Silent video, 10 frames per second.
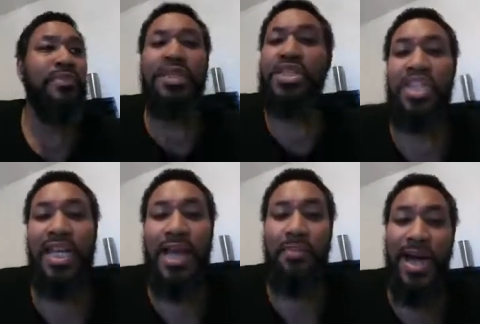just a
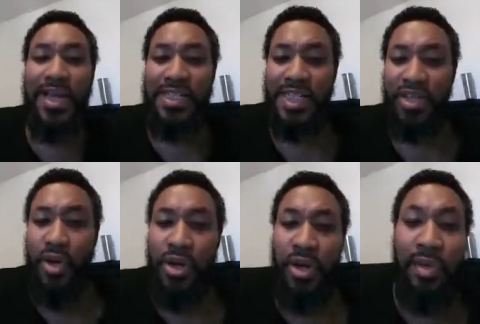lot of politics
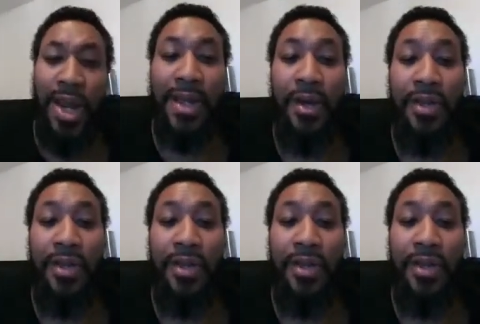going on right now,